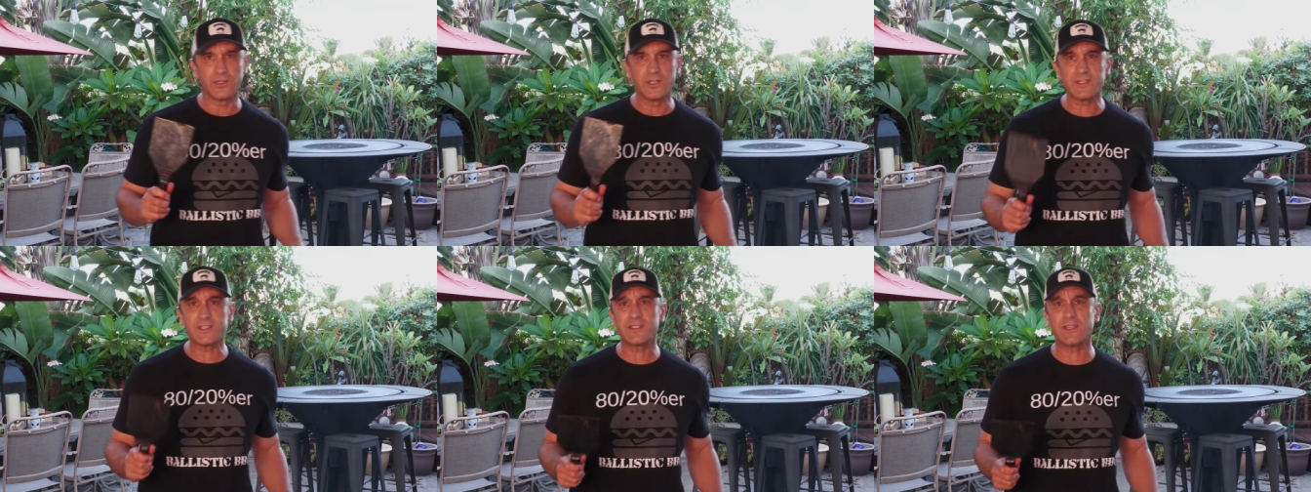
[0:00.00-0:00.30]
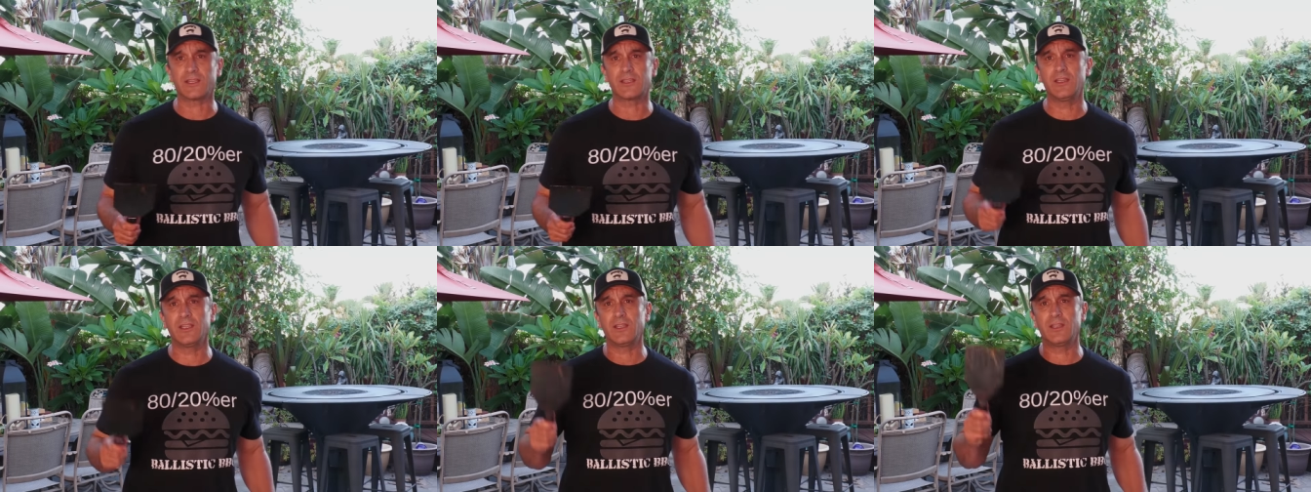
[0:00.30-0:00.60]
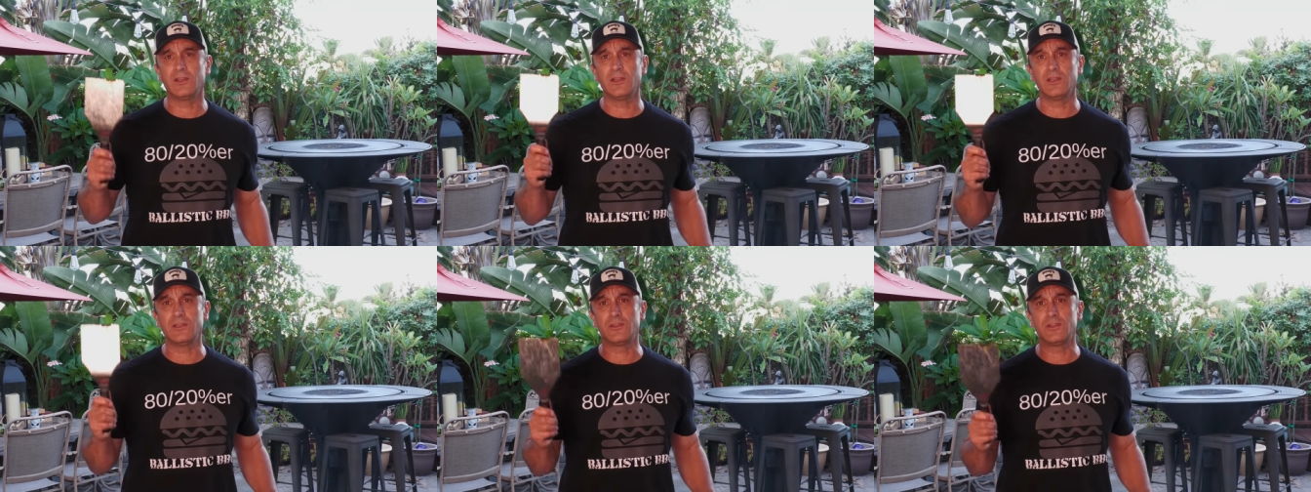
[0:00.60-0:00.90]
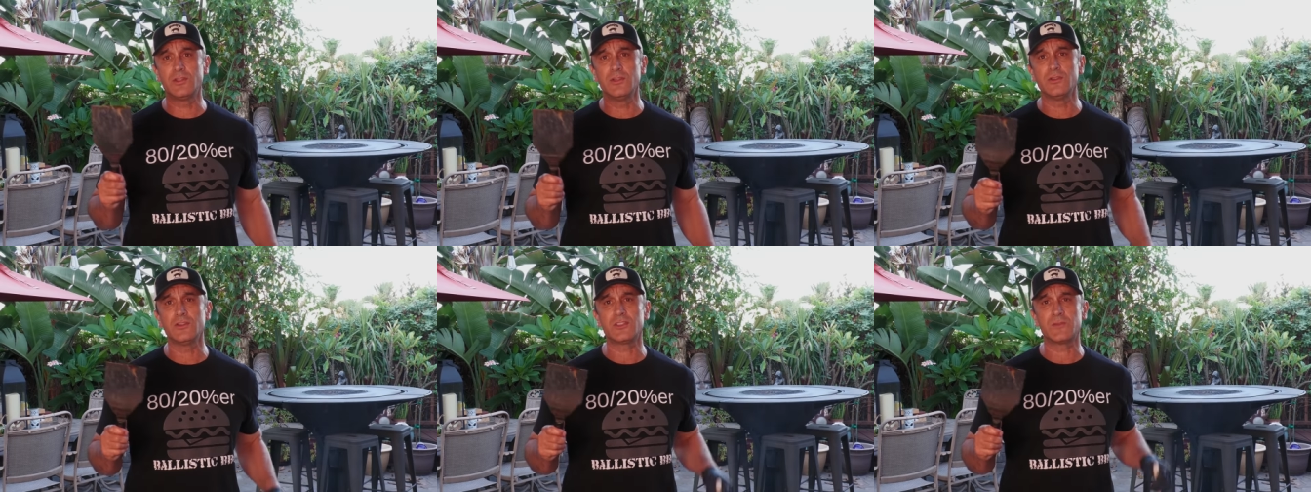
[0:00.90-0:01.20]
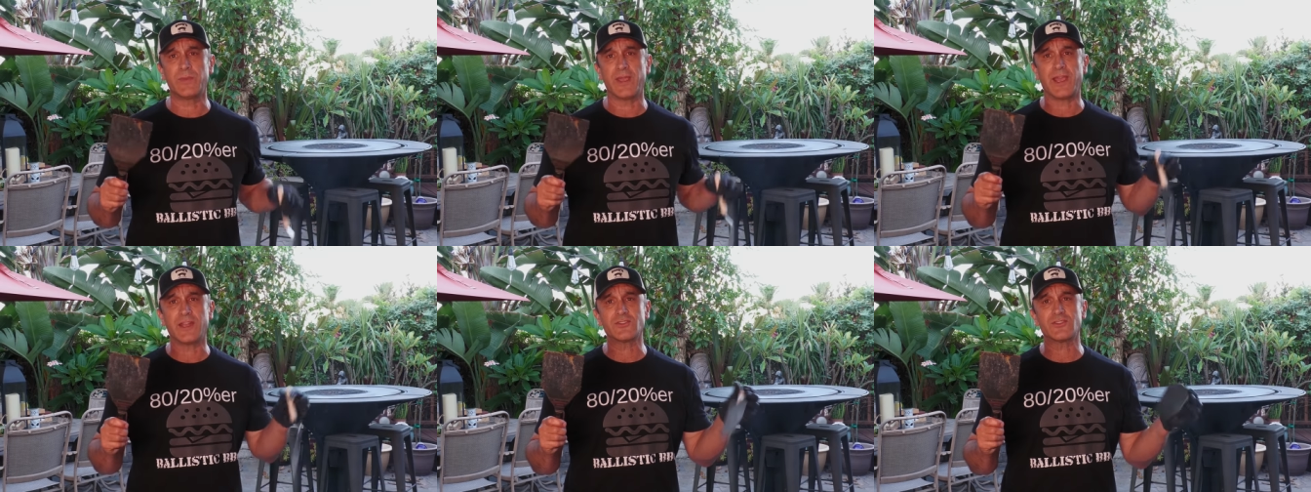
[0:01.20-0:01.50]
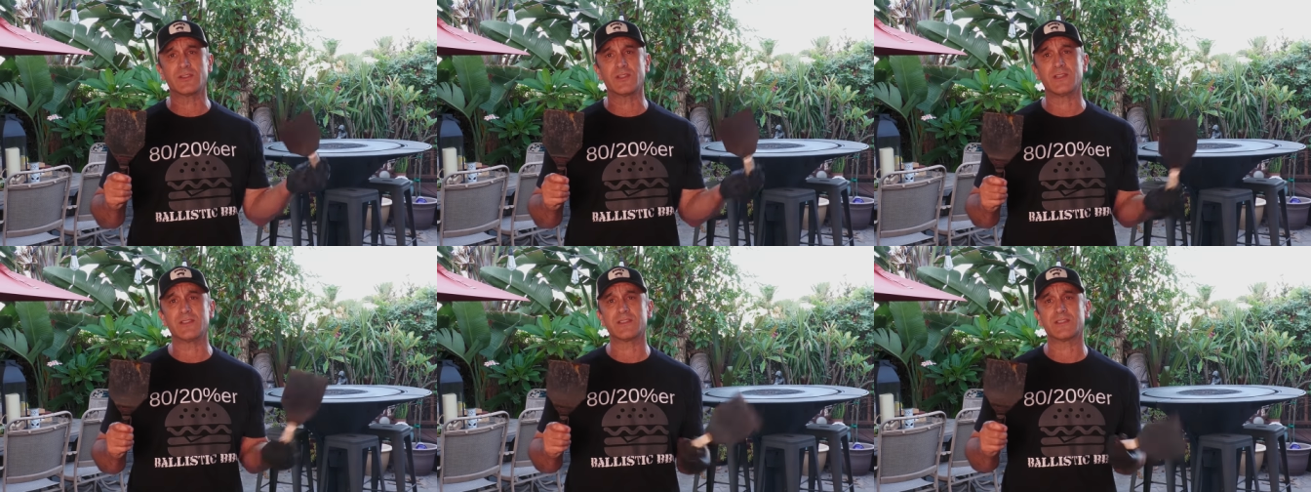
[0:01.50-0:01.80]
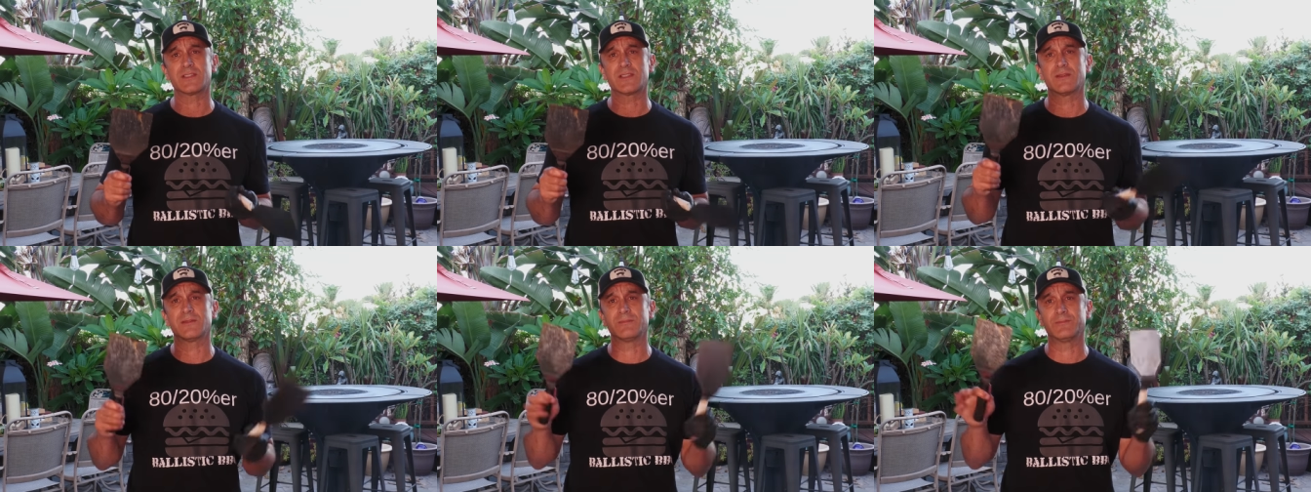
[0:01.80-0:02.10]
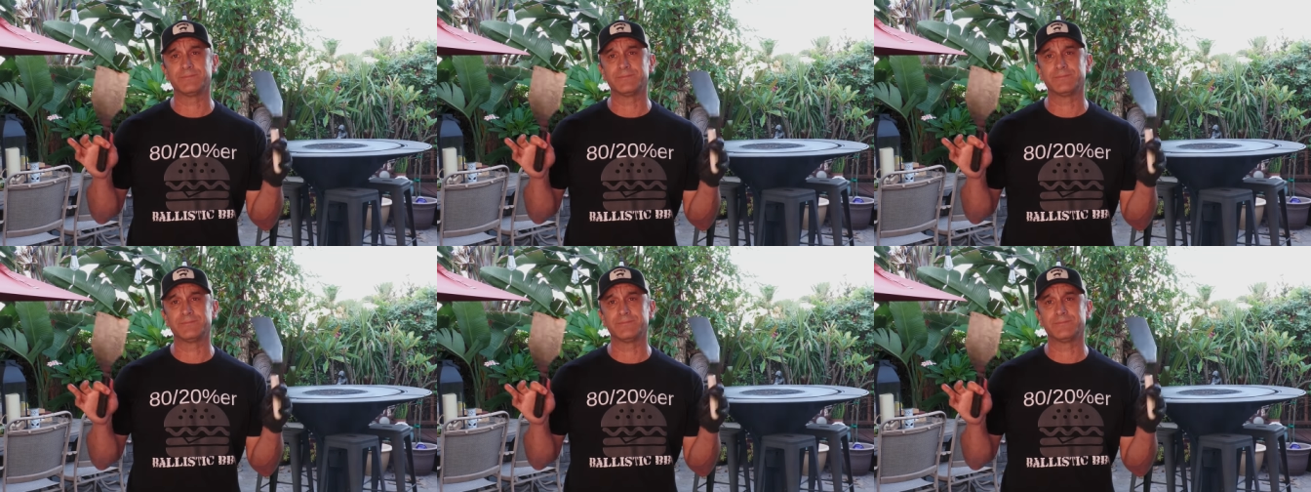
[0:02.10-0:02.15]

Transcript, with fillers: this technique you need two spatulas.